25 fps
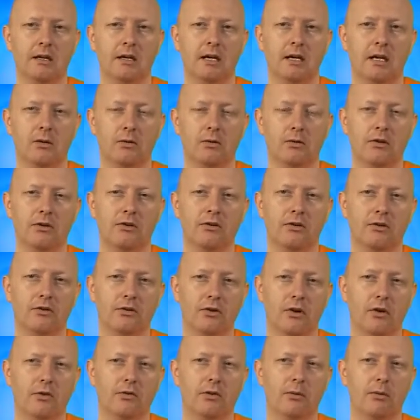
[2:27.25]
in order to
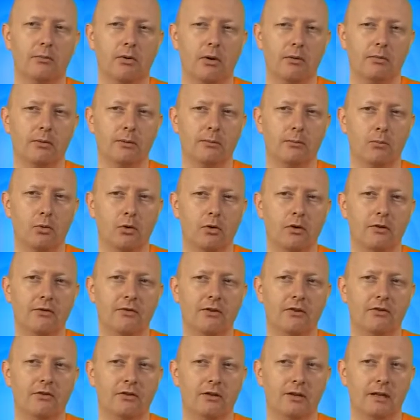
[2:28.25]
solve the problem more
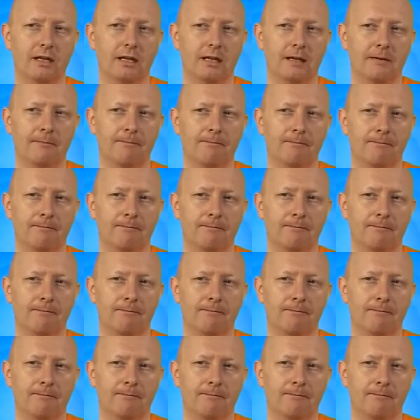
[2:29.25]
efficiently.